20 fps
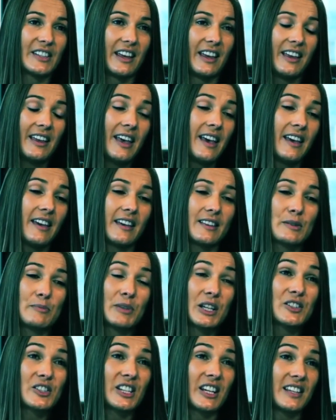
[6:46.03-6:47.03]
Uh, it's
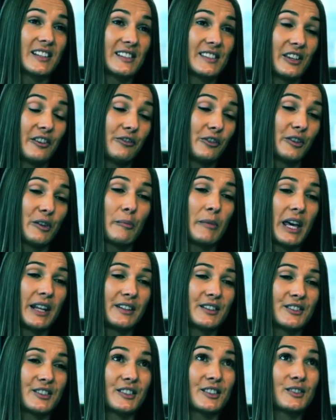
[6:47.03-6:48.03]
much easier for the
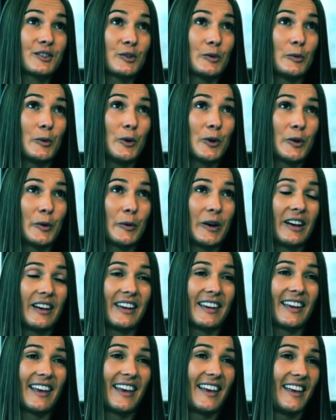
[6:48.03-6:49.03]
manager to walk
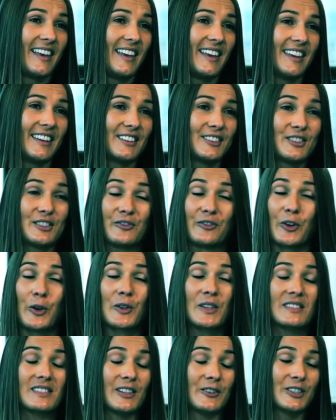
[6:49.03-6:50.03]
away and just
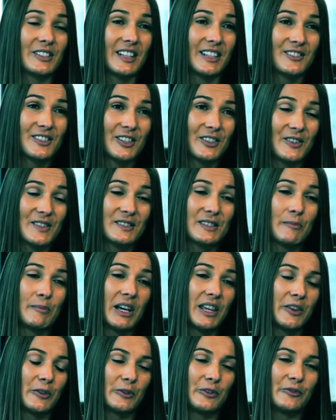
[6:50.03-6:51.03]
focus their attention on some
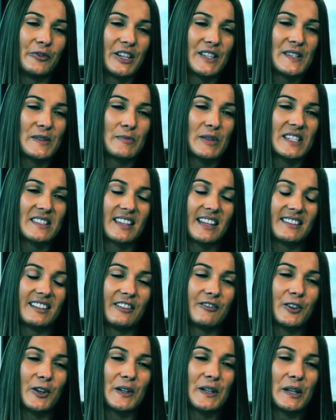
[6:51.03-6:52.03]
other investments that
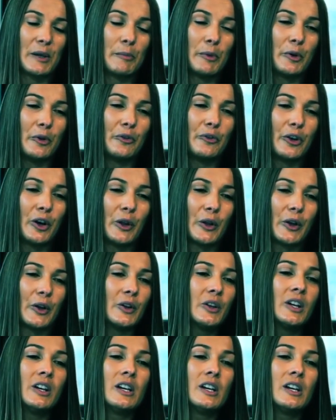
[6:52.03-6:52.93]
they've got in their portfolio